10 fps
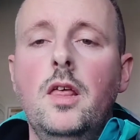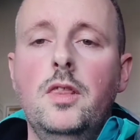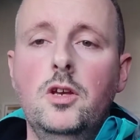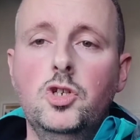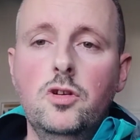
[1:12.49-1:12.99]

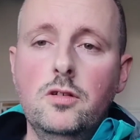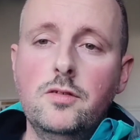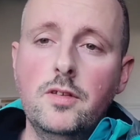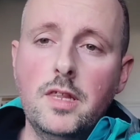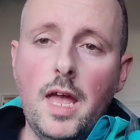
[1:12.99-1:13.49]
the
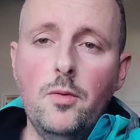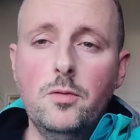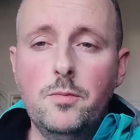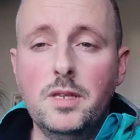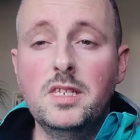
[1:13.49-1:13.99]
insurance for the day would
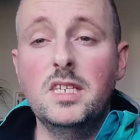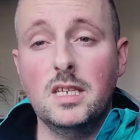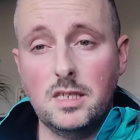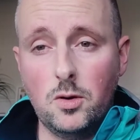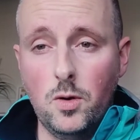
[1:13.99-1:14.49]
have been
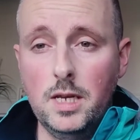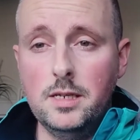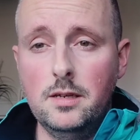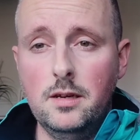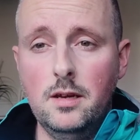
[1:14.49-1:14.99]
£6.